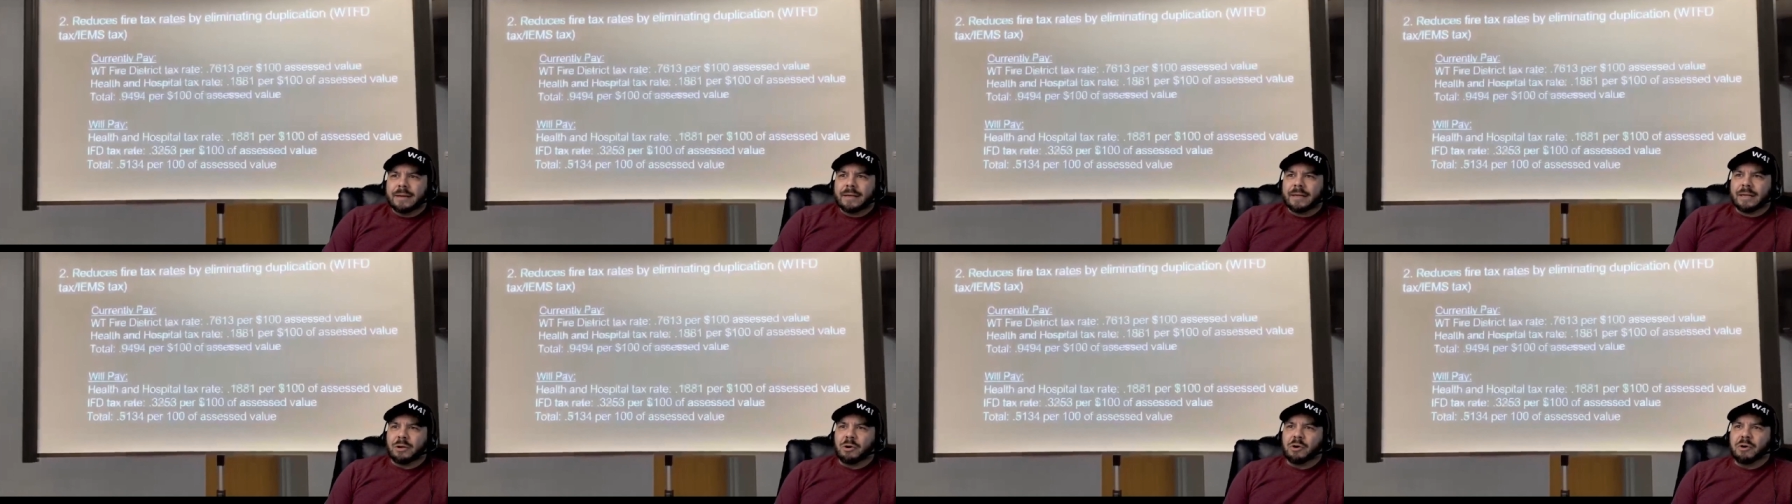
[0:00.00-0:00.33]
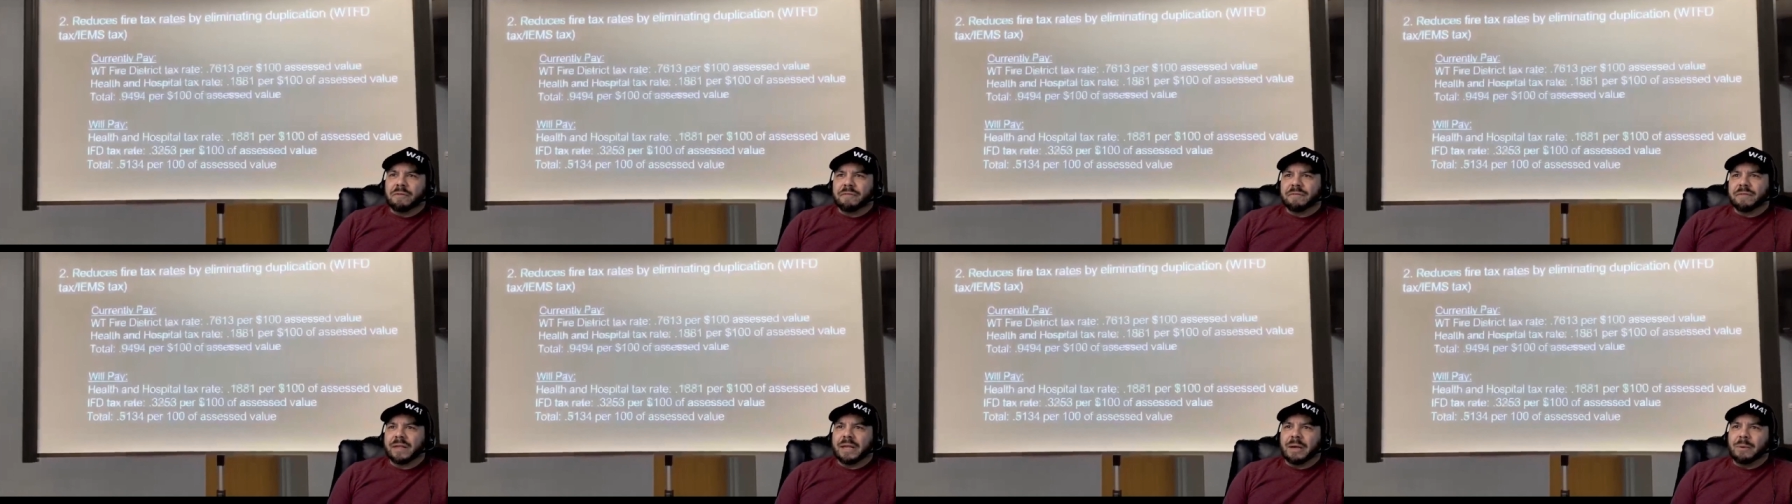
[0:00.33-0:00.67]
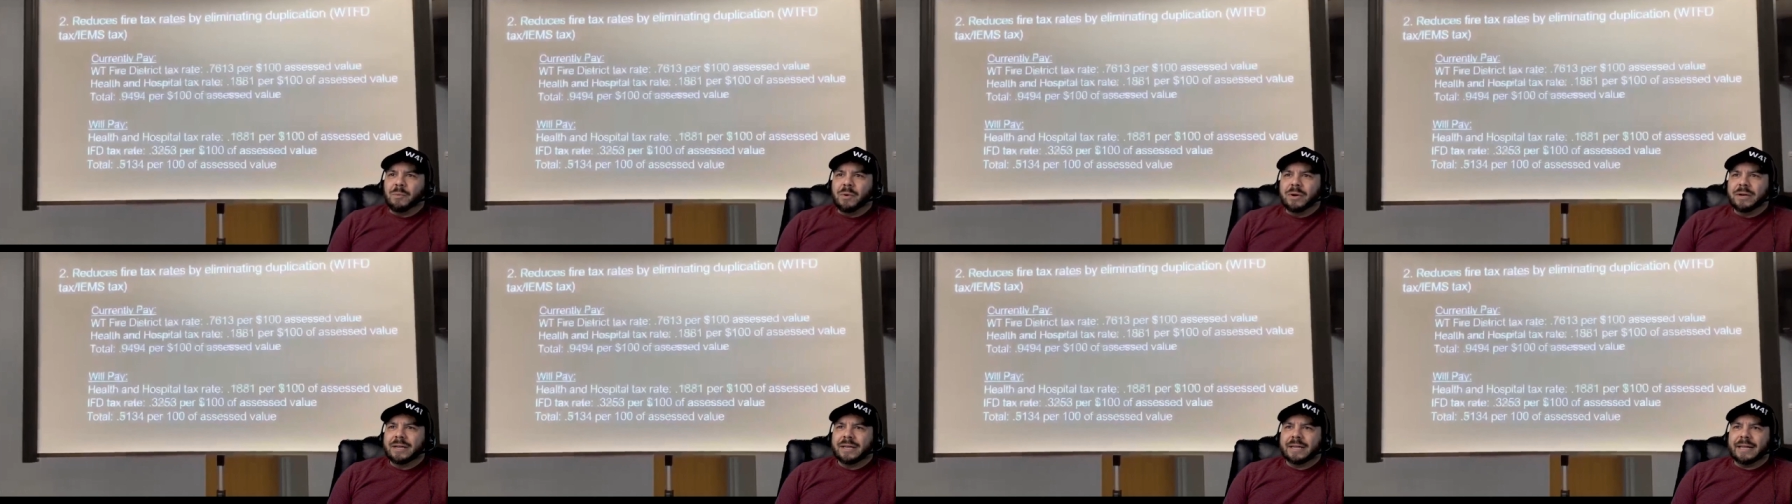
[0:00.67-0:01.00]
So if
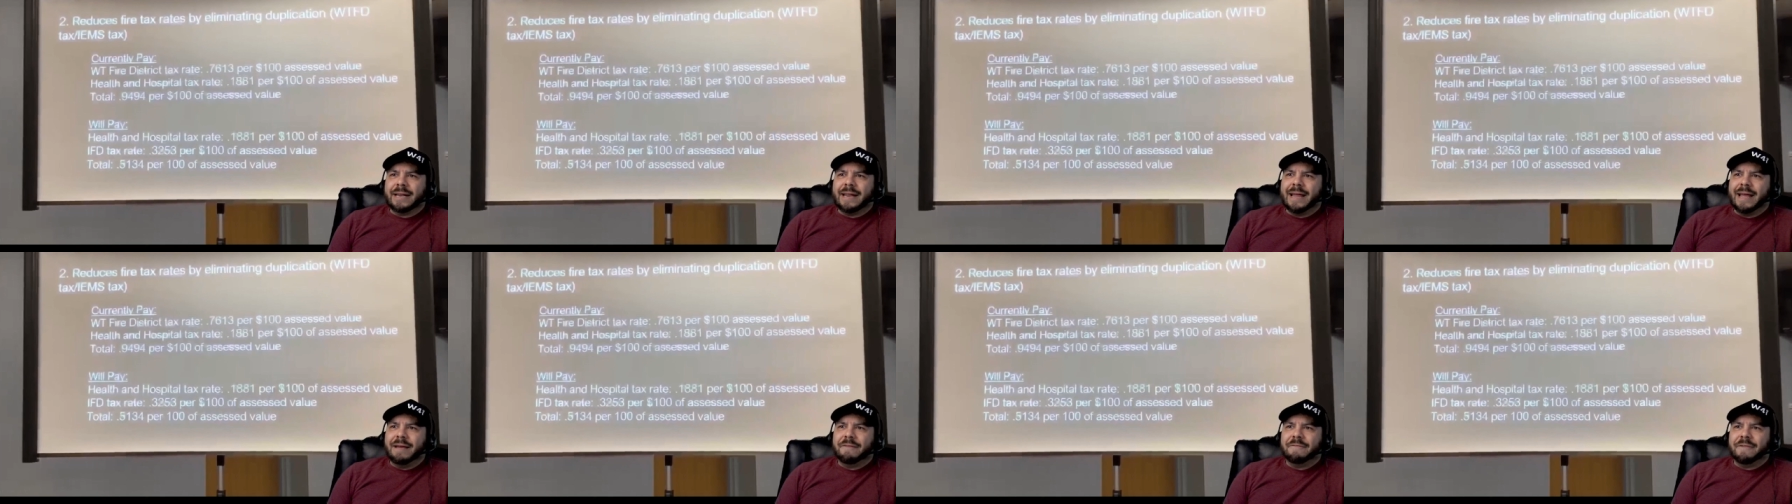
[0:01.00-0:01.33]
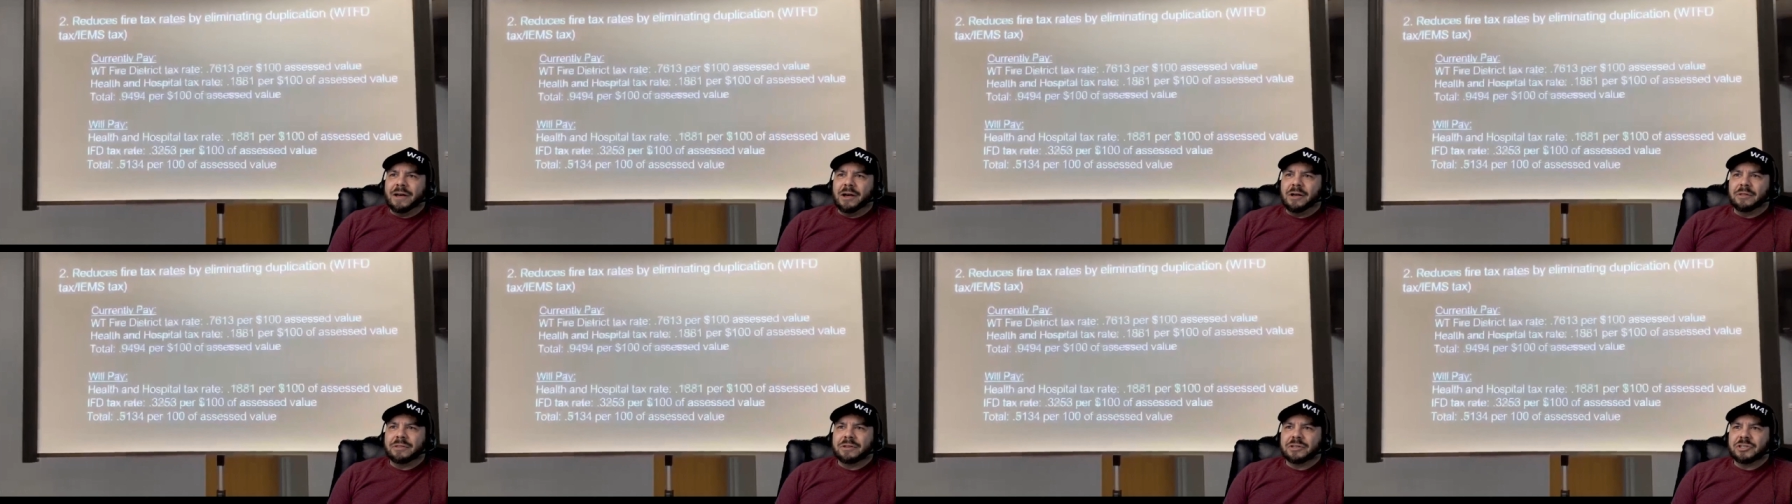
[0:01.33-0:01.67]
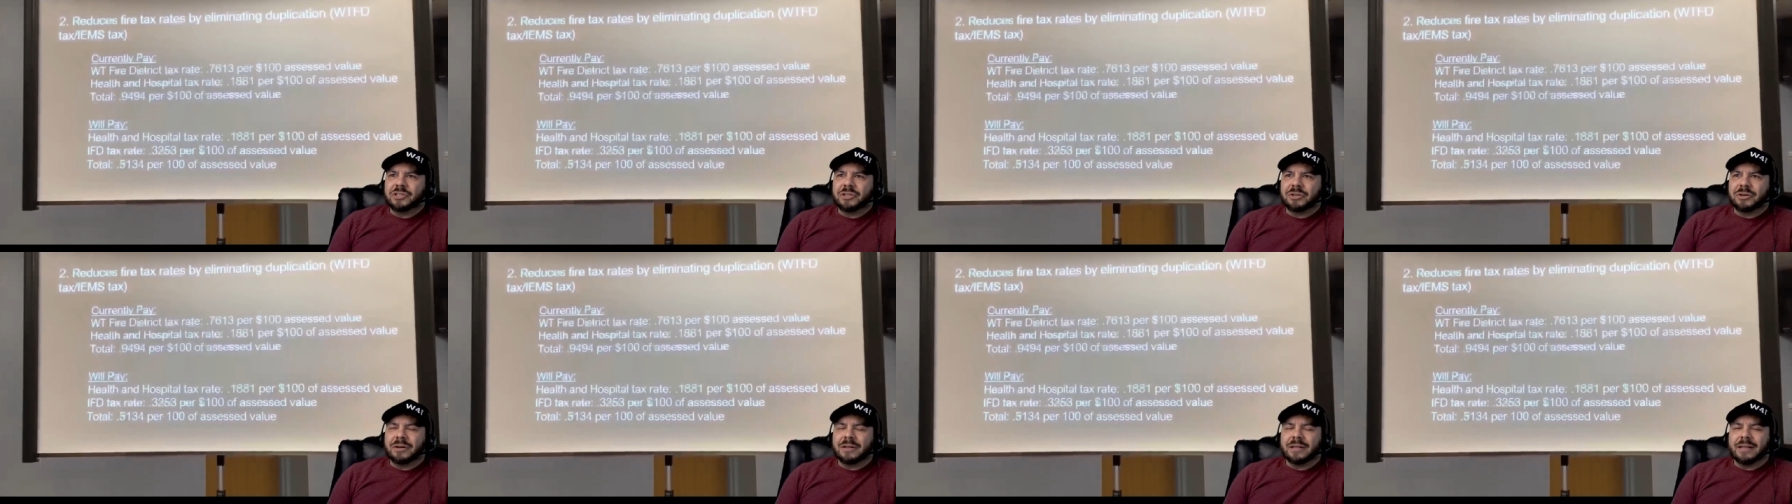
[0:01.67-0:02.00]
someone doesn't have health
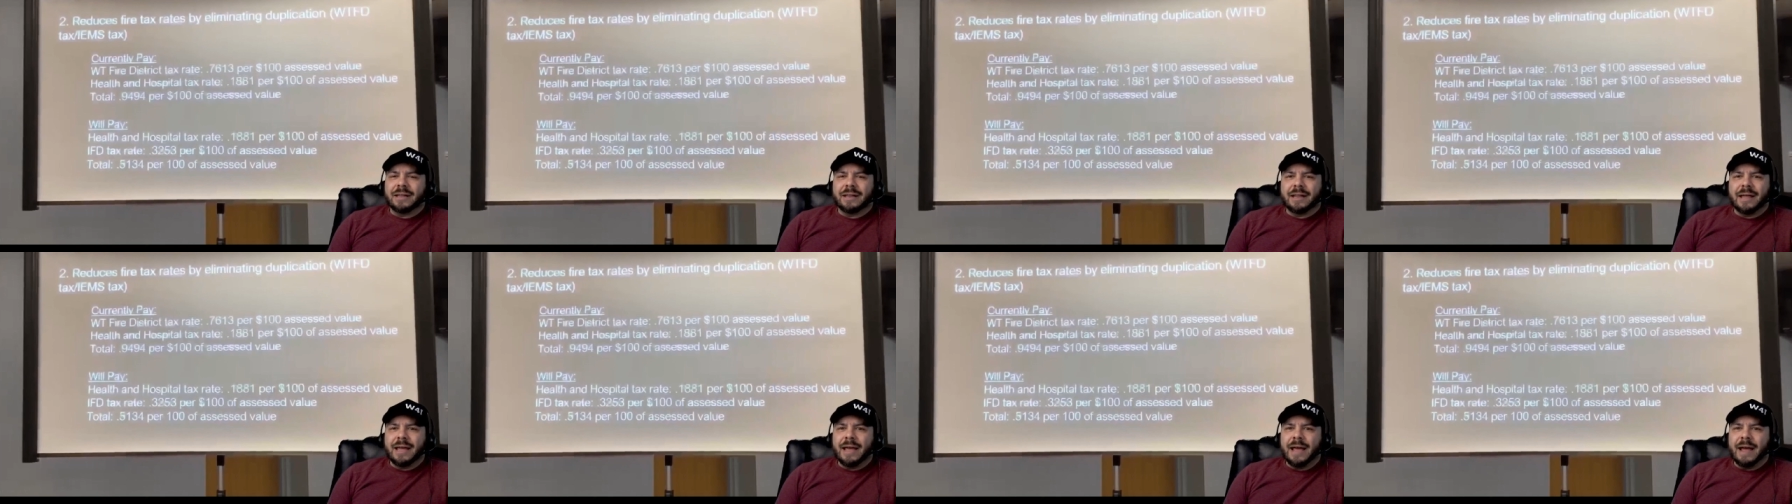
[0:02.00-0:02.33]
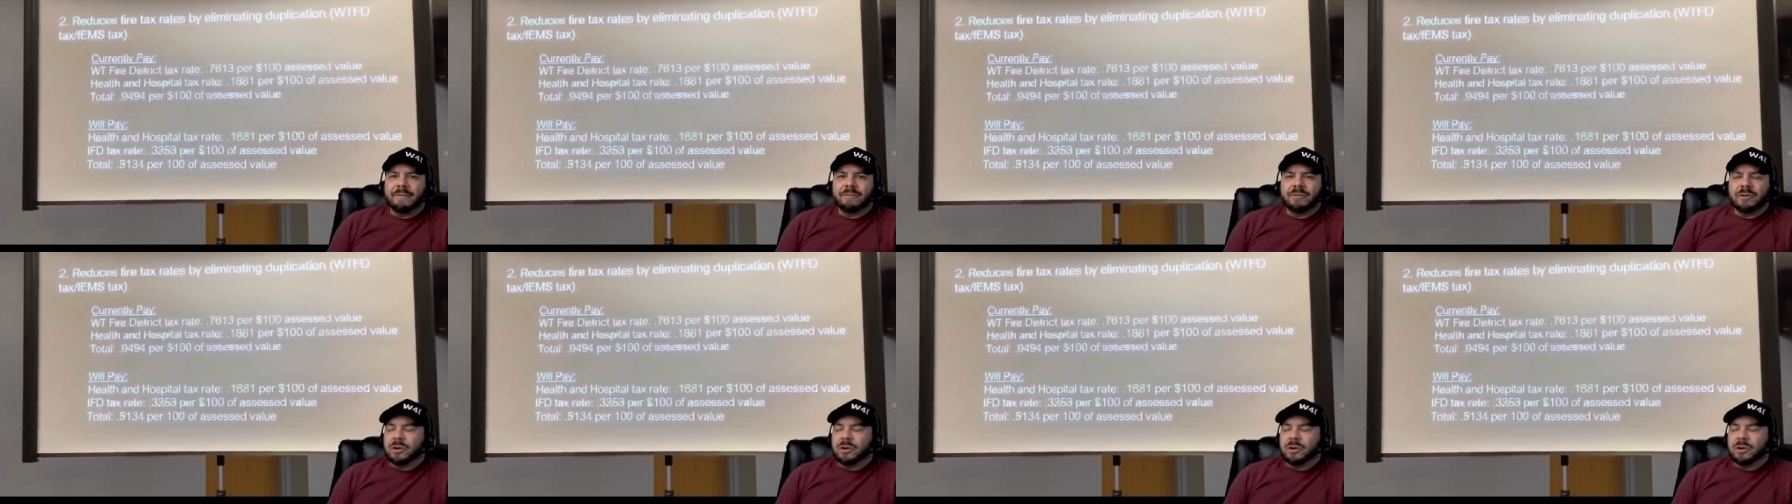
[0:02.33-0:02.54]
insurance and they have